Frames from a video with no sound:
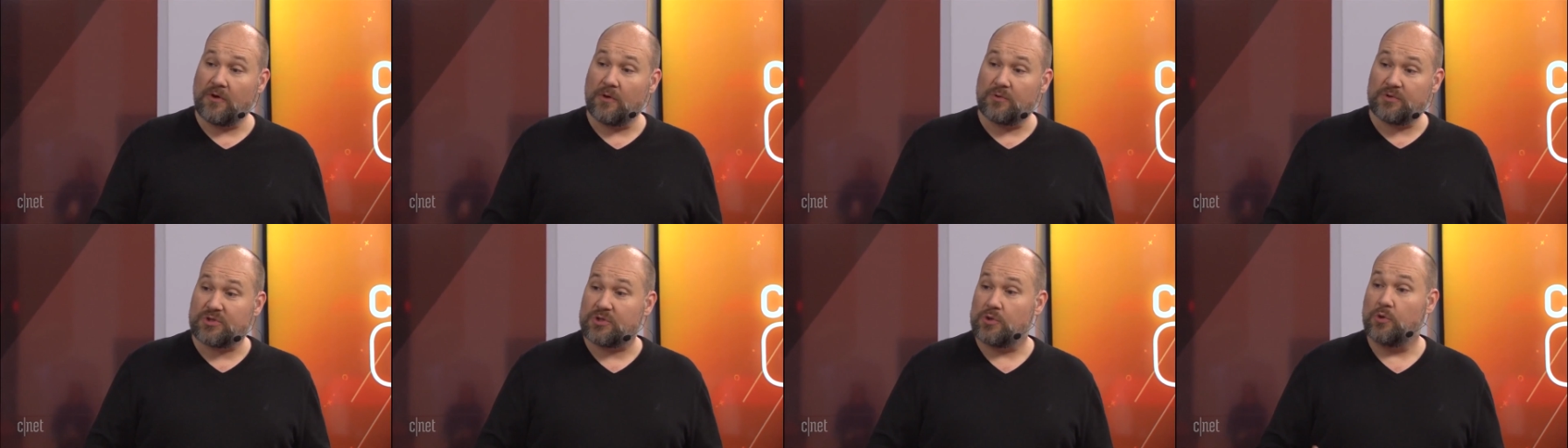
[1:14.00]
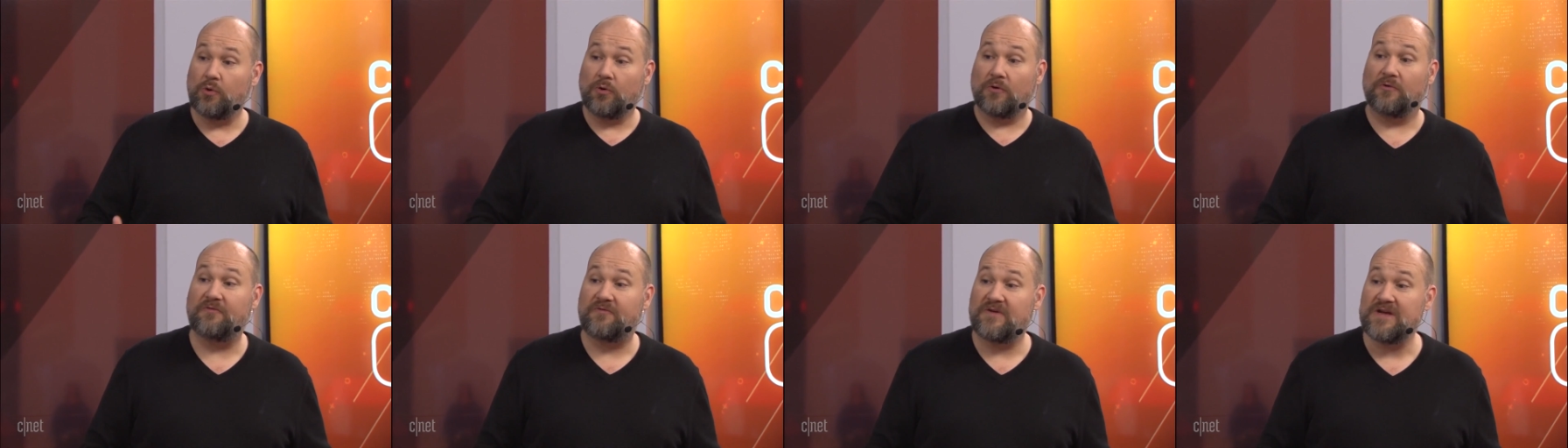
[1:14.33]
of those
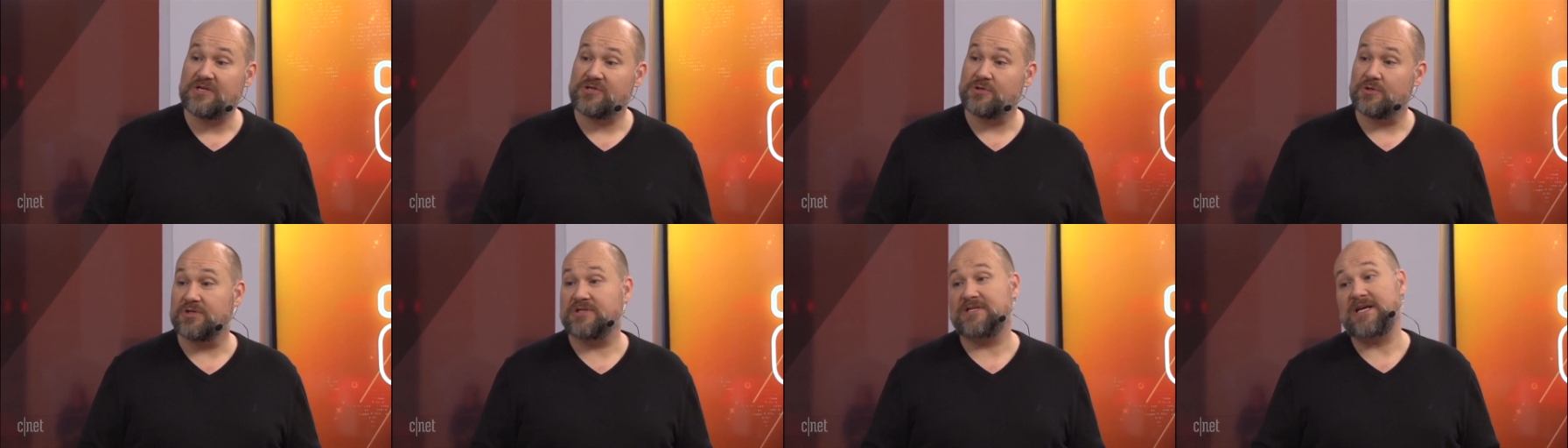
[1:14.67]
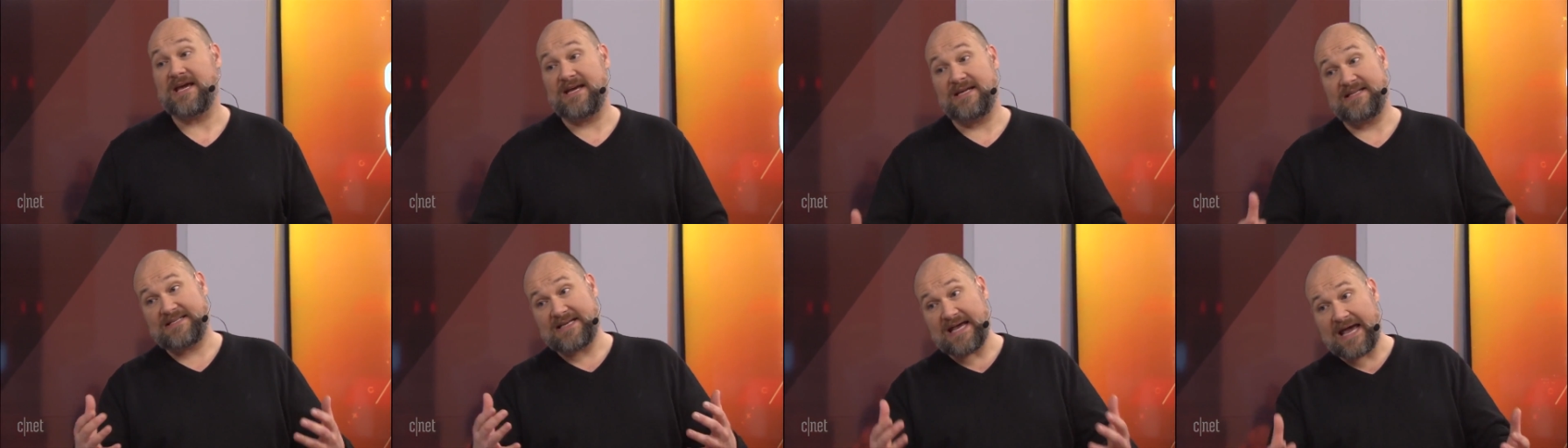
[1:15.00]
cool features
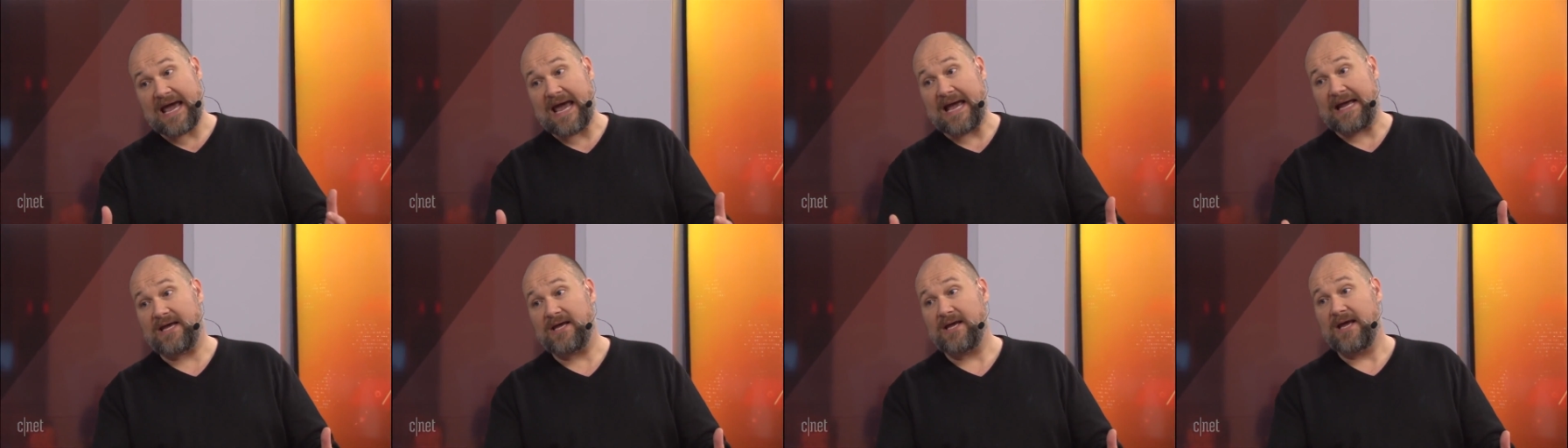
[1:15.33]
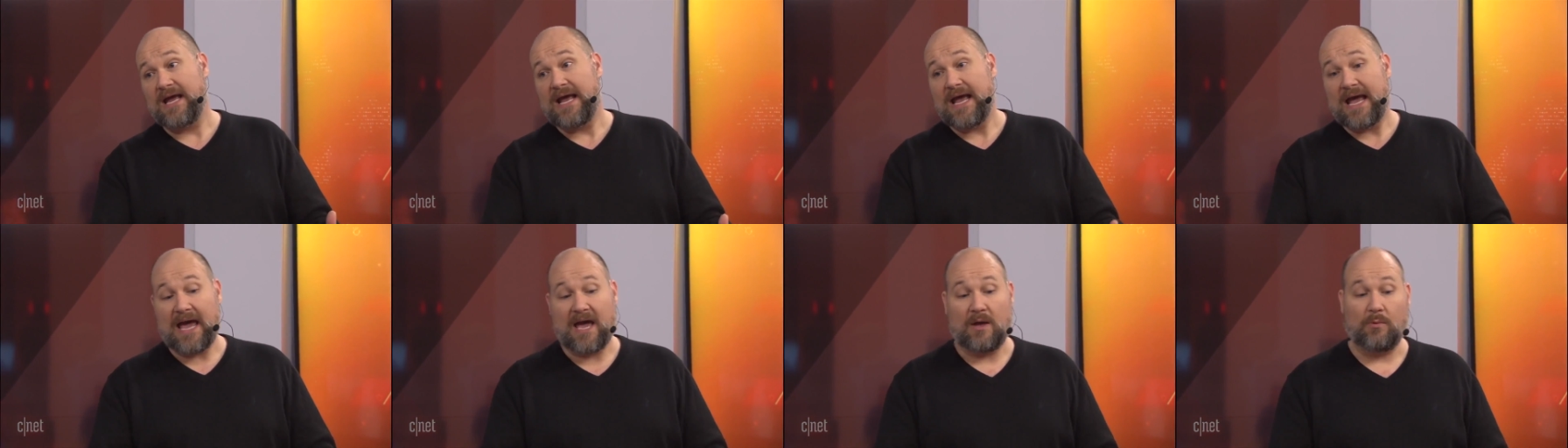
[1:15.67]
take tech,
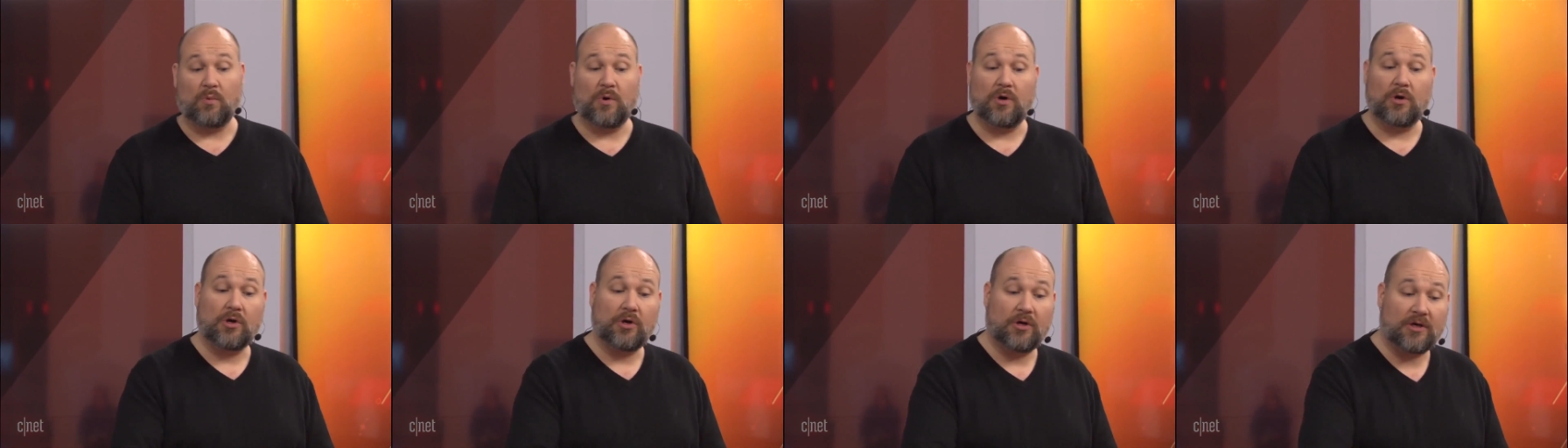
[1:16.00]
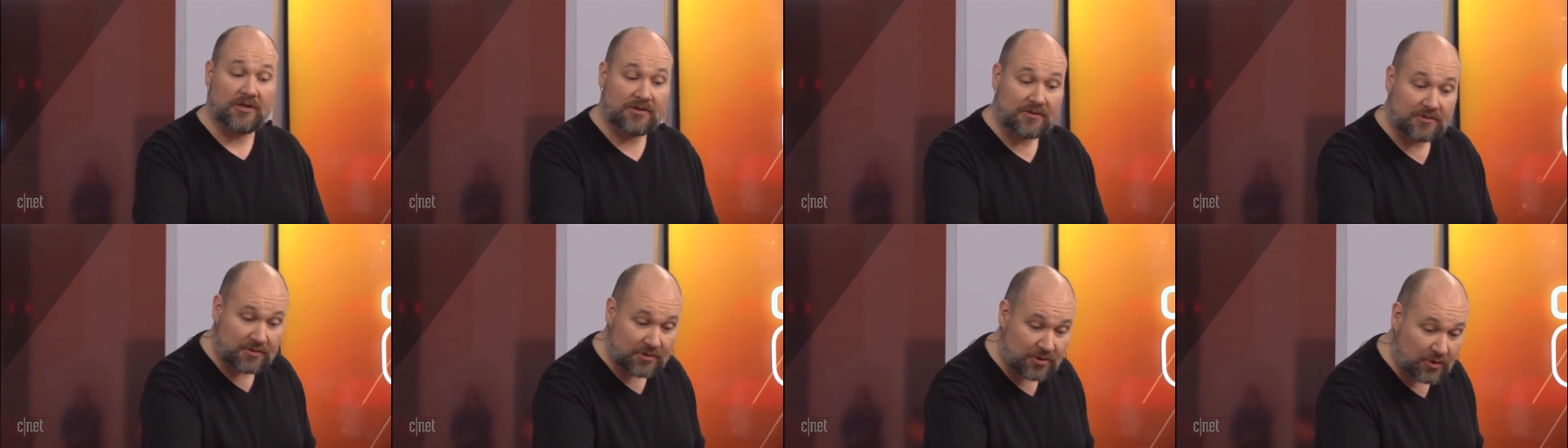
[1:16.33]
and we're going
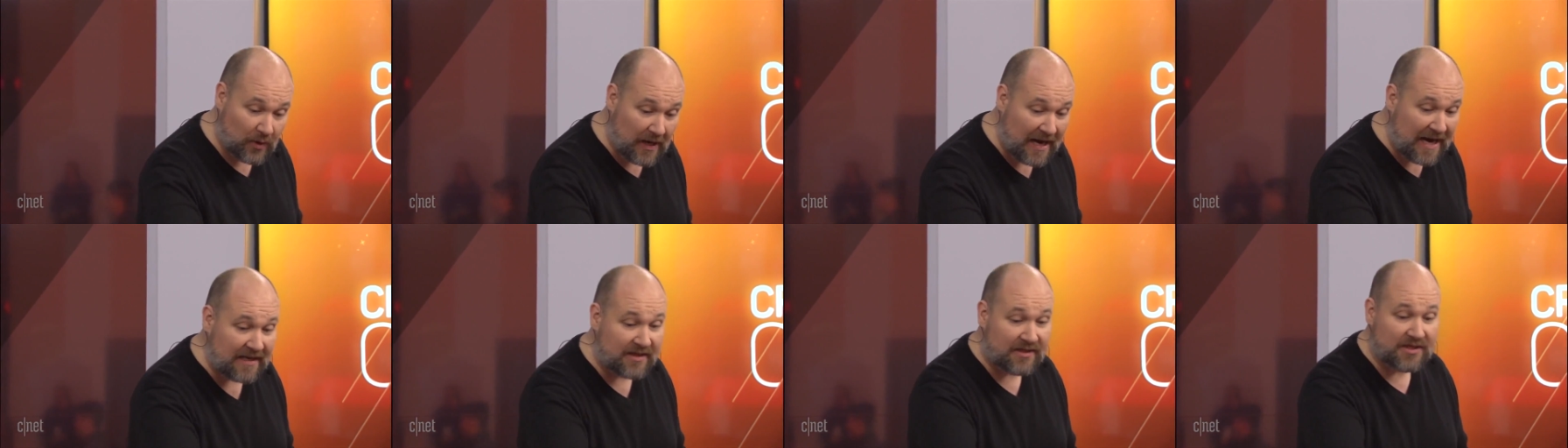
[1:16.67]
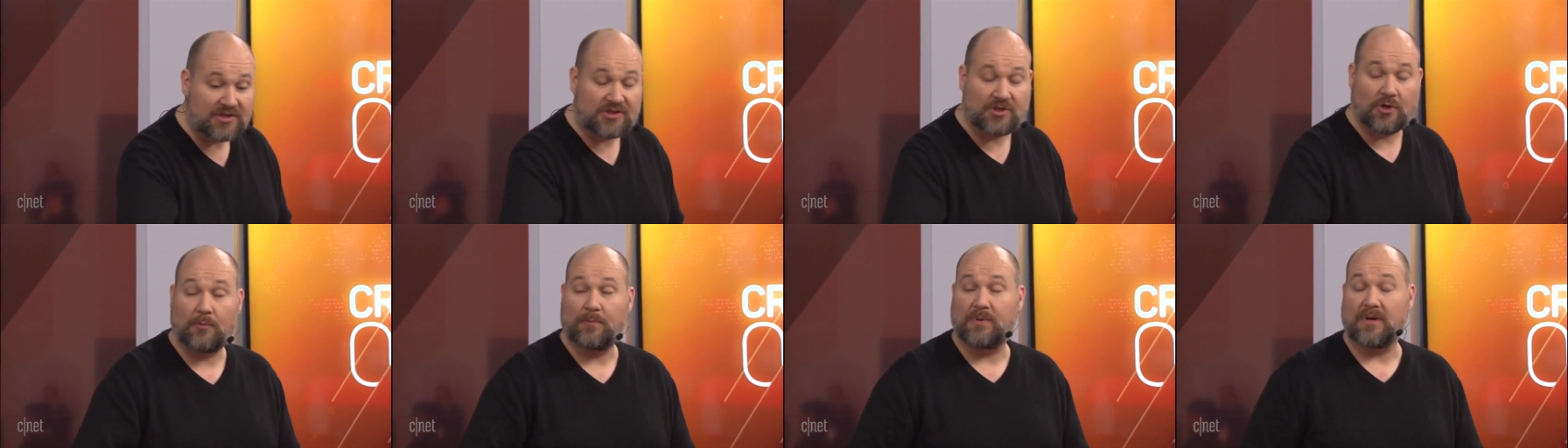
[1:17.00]
to crack
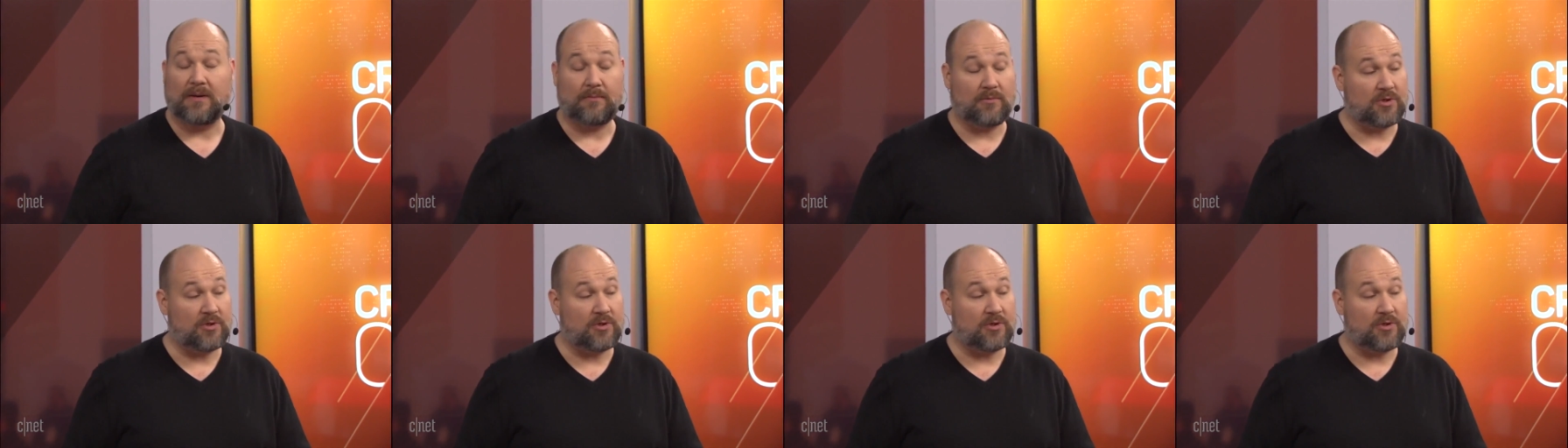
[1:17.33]
this open.